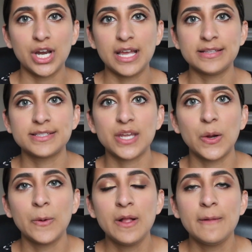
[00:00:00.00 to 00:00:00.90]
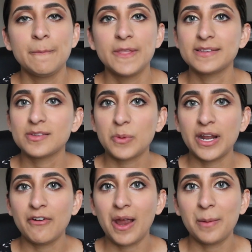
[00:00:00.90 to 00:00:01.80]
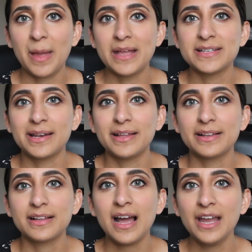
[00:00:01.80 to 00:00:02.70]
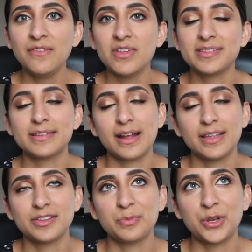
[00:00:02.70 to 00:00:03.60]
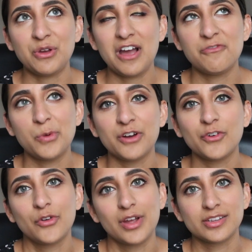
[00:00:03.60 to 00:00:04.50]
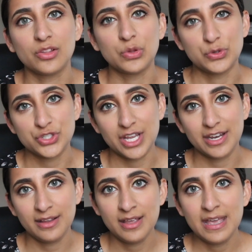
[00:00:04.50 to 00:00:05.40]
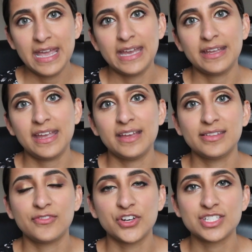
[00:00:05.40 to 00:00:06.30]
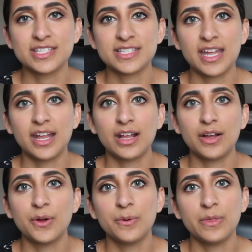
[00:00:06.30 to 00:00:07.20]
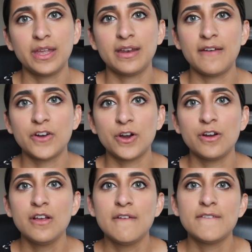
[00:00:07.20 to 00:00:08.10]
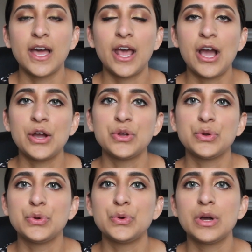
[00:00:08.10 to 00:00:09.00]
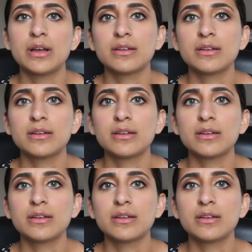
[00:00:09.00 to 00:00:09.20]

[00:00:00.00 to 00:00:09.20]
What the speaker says: And so this is one I recommend, and it kind of is nice when you have more of a resolution in a case versus like, oh, they never found out who